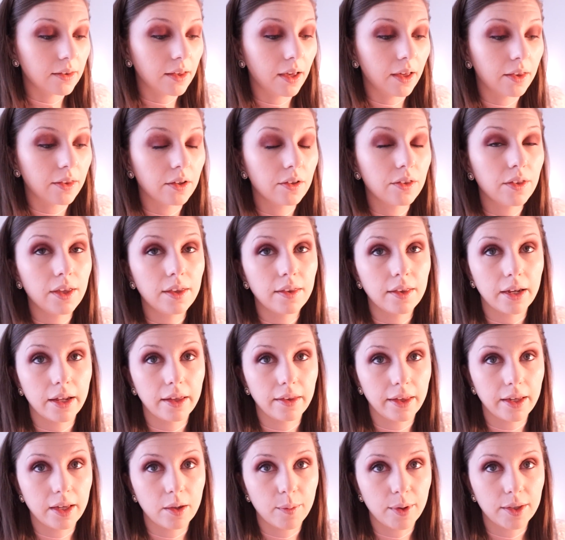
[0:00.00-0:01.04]
the other thing that I
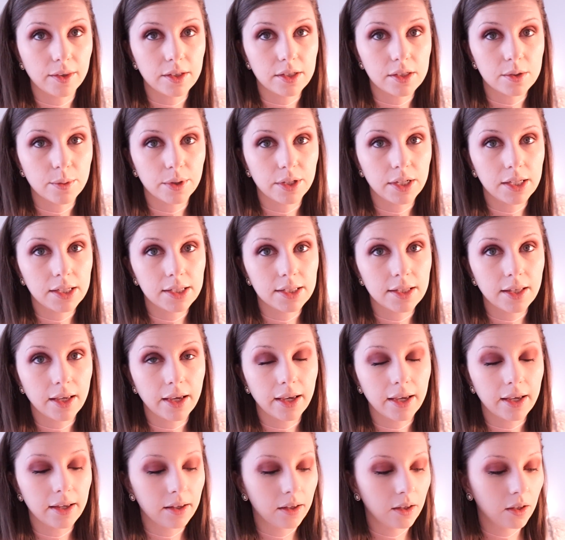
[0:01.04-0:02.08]
like about this one is
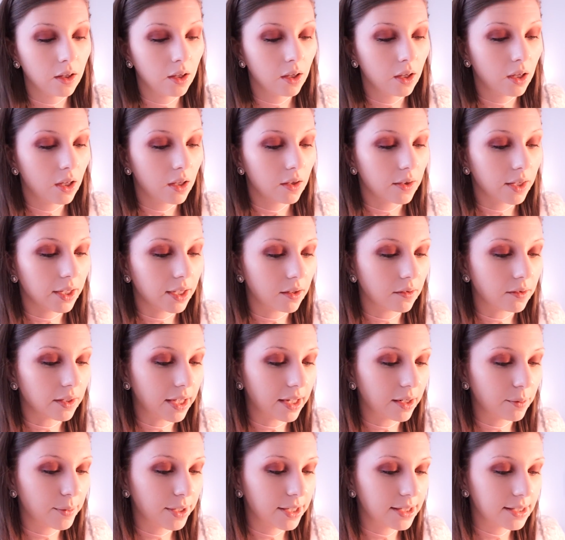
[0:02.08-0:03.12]
that, like, a
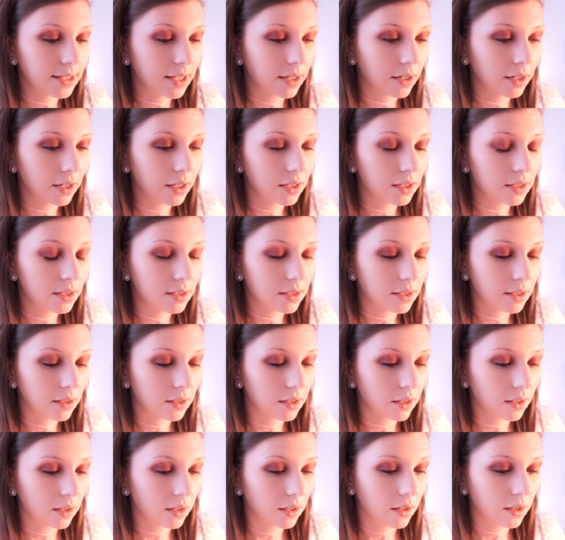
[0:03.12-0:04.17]
lot of mascaras,
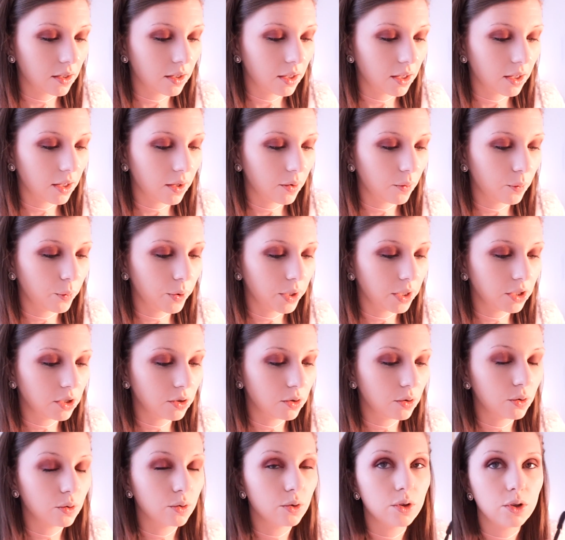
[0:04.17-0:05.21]
when
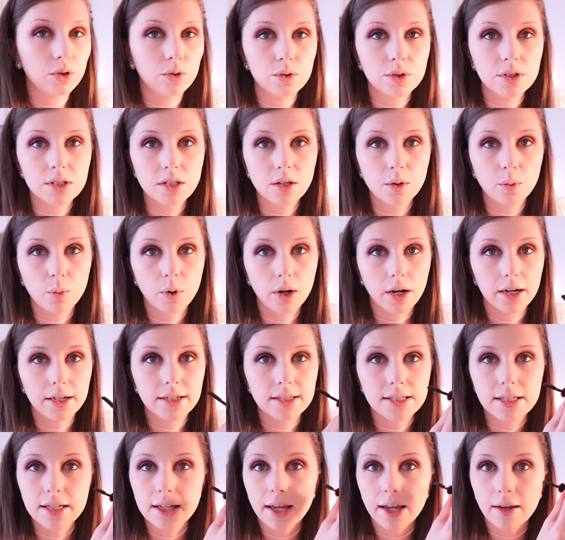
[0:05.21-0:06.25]
you use the
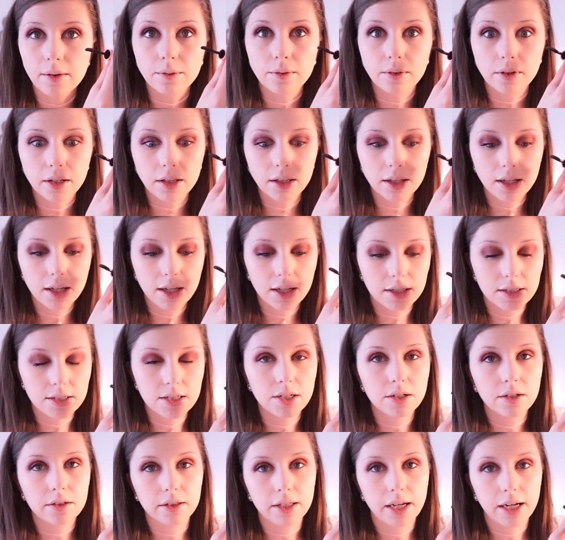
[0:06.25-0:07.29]
wand to get really
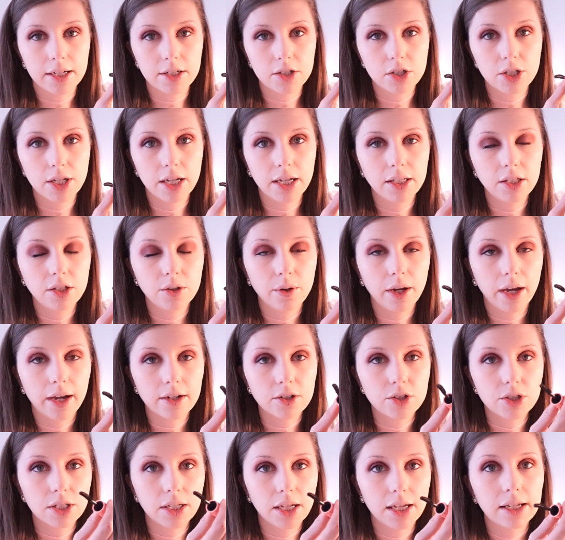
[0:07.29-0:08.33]
into your lash line, you
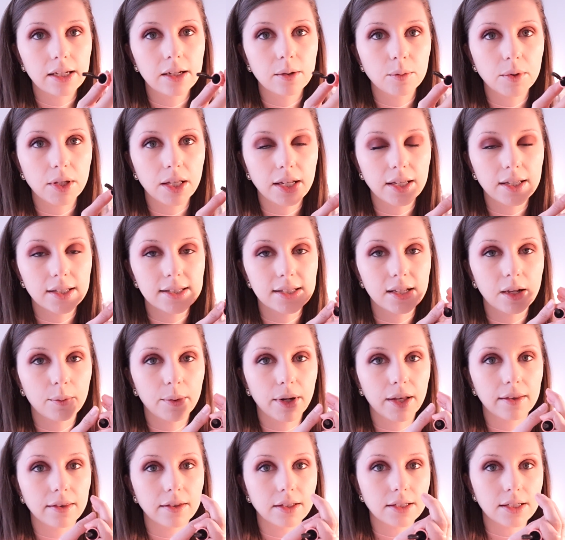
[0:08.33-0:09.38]
actually end up getting some
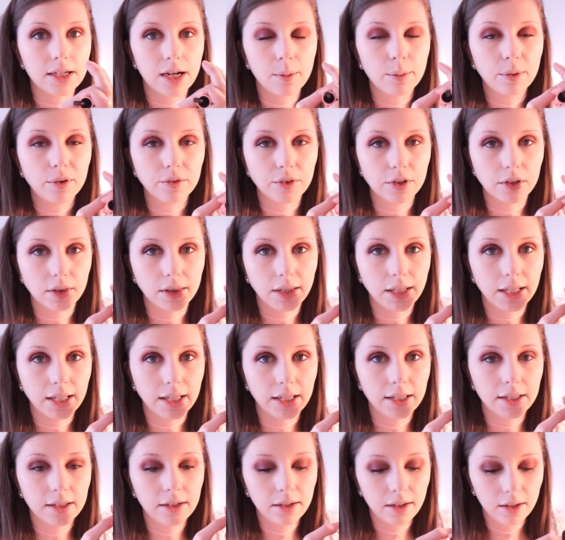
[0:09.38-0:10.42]
on the top of your
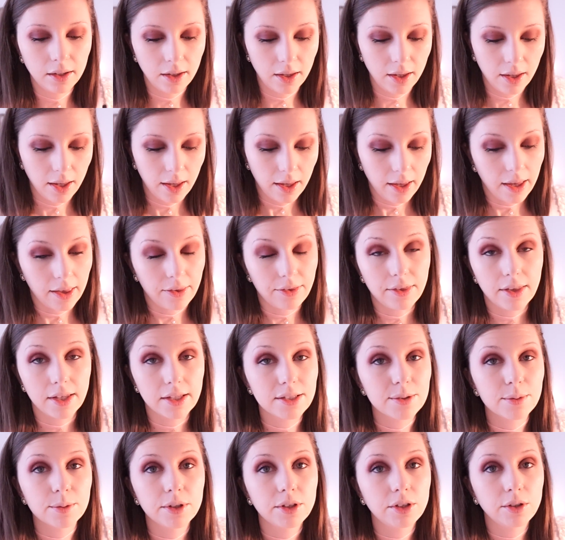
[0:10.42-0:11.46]
lid, and
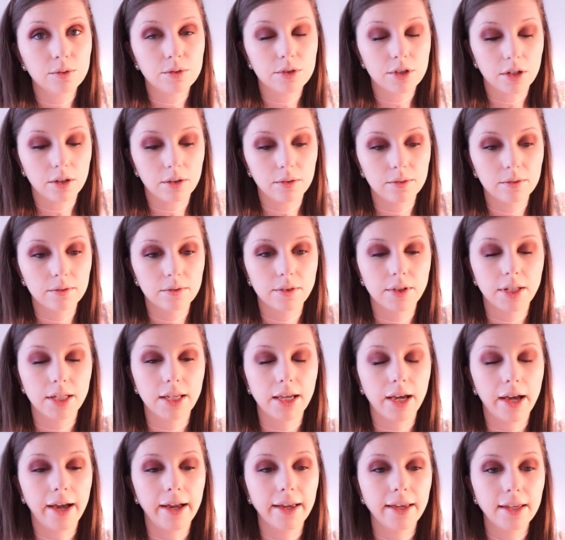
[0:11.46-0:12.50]
this one you don't.
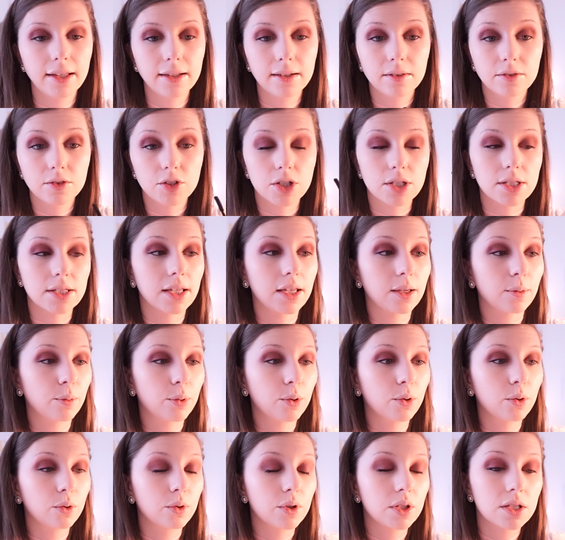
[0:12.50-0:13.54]
Like, I can just like
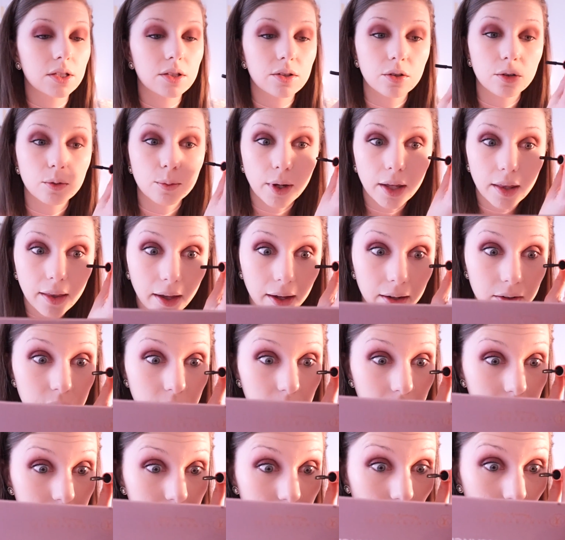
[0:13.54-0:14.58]
pull this through my
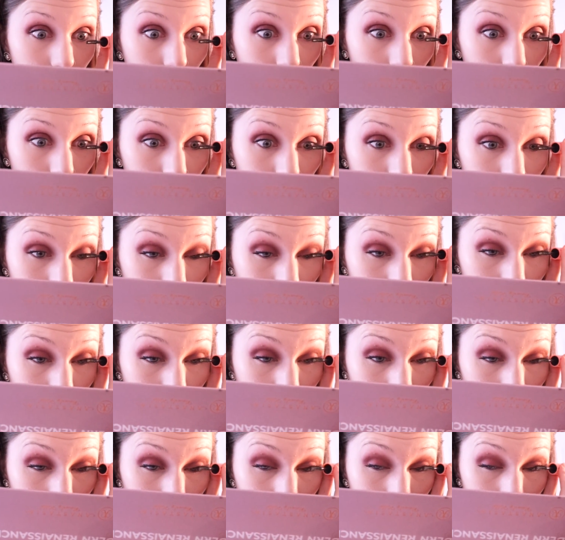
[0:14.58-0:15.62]
lashes over and over
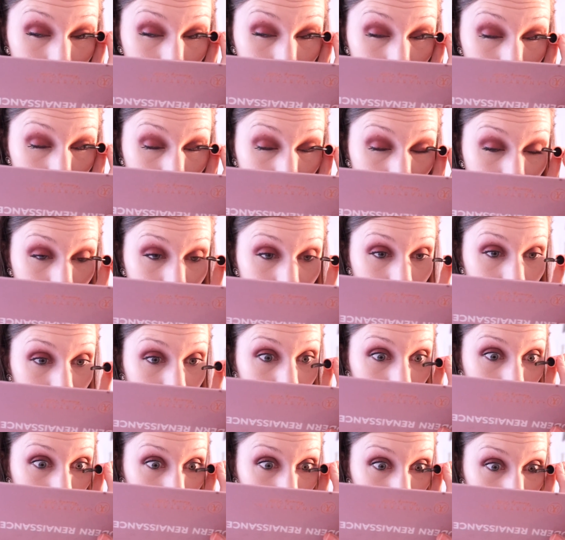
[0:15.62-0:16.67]
again and I don't get
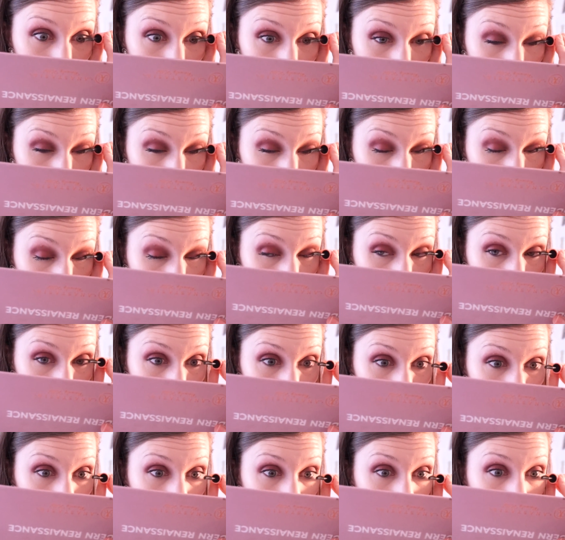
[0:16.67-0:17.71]
any on the top of my
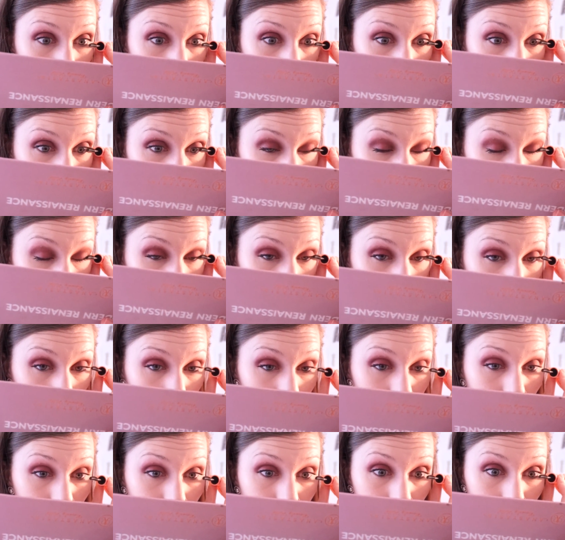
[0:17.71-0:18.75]
lid,
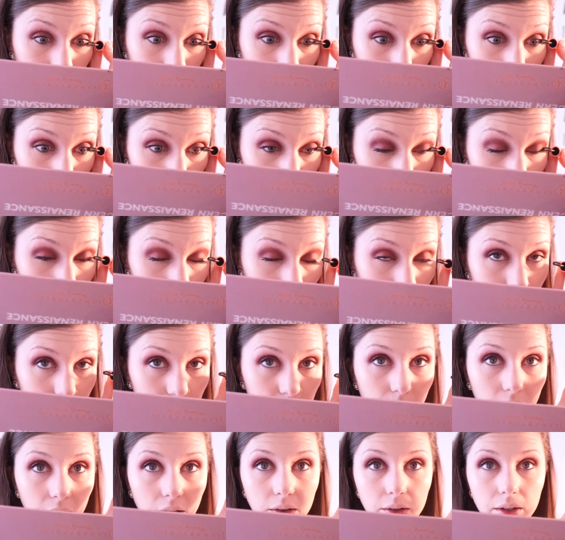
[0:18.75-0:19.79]
which I feel like, especially if you're
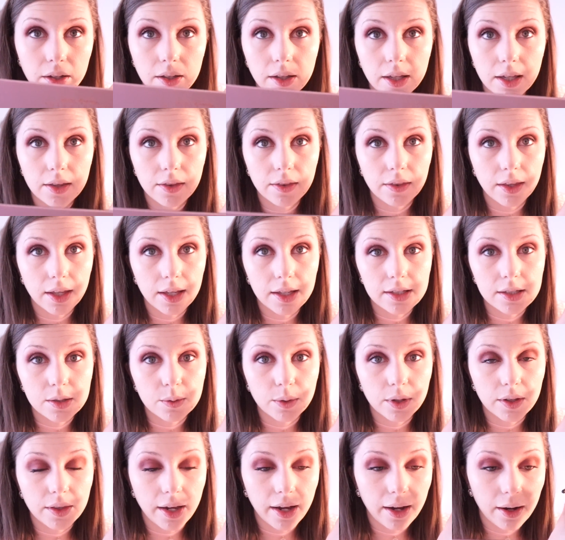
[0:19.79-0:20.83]
doing a look like this
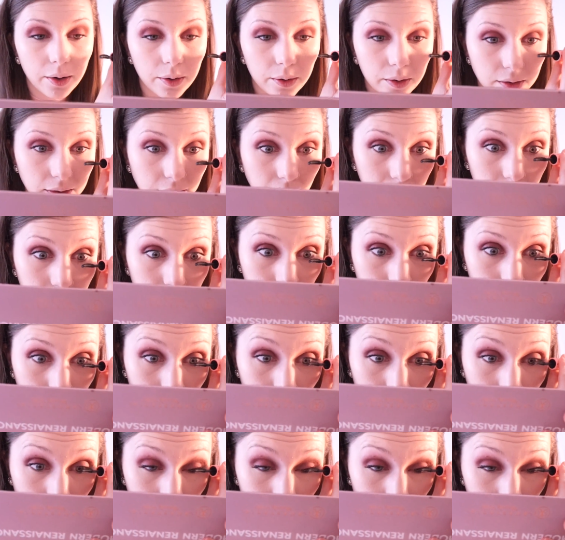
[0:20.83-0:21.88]
without
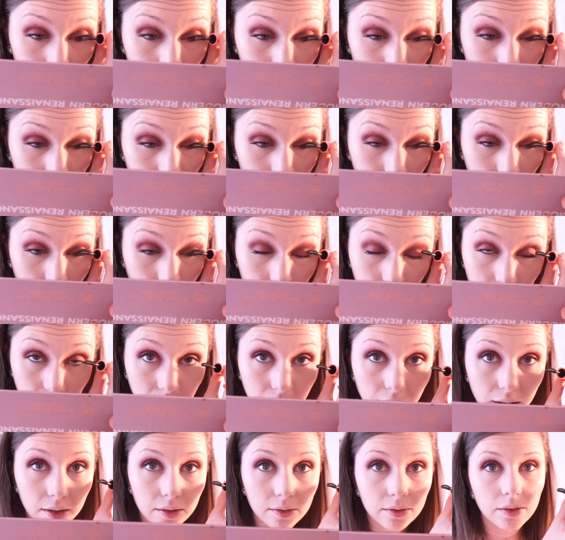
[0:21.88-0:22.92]
liner, it can really,
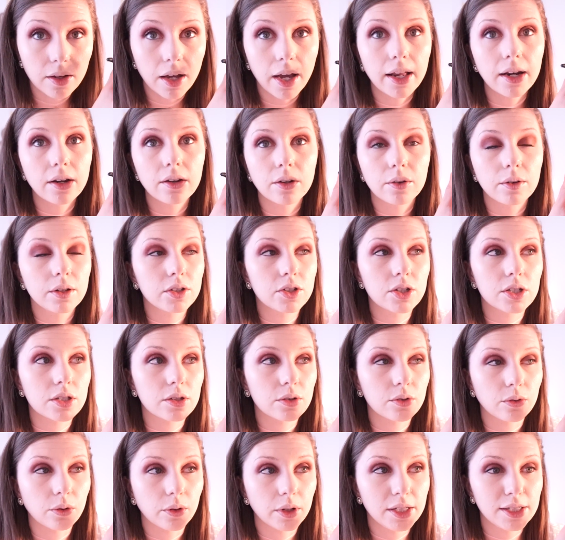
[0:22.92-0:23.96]
like, I don't know, it just
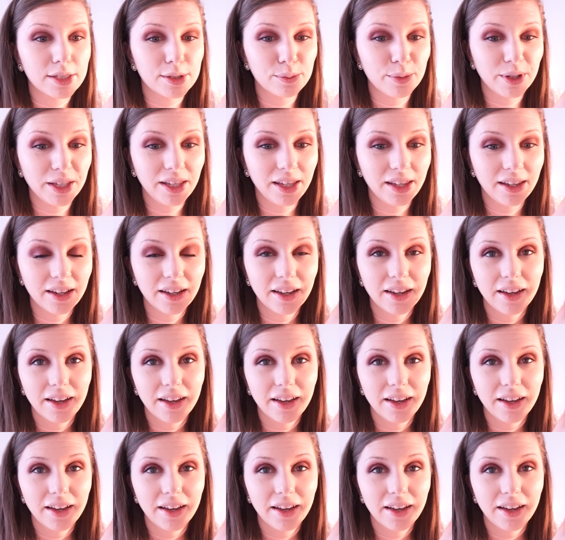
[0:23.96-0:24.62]
annoys me.